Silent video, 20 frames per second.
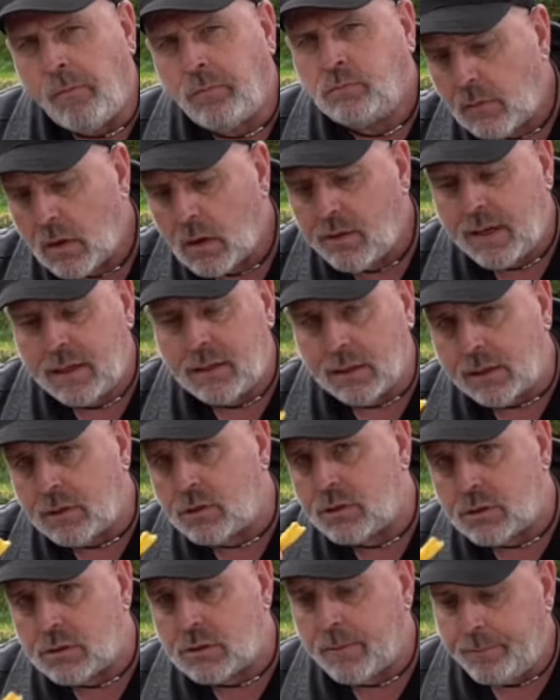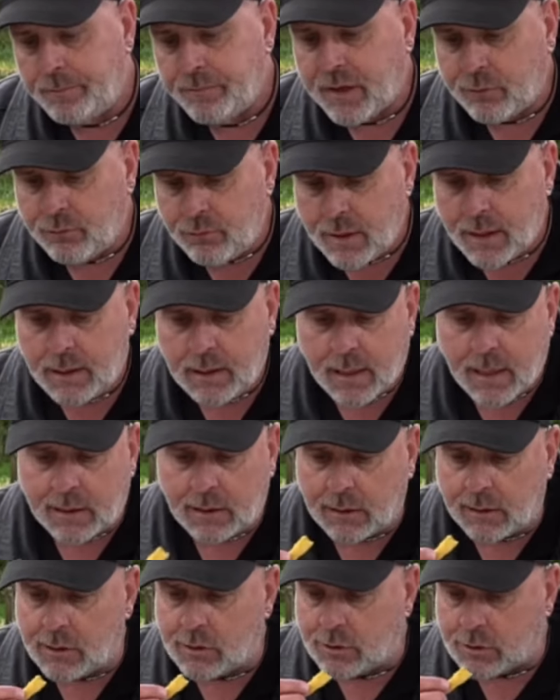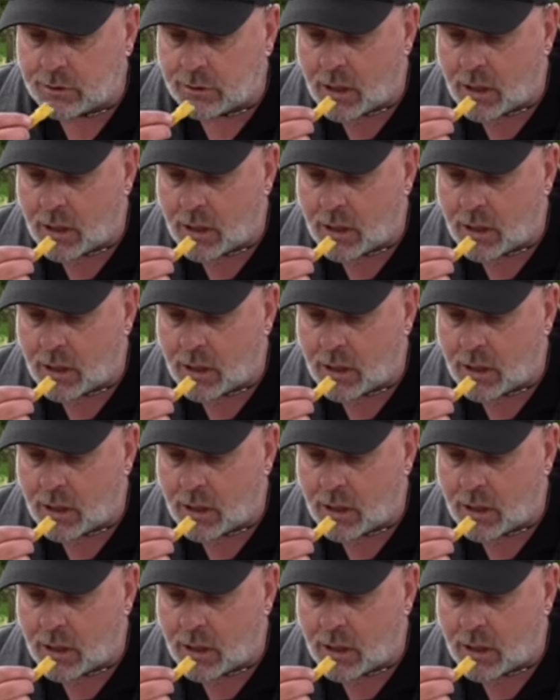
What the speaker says: They're delicious. They really are delicious.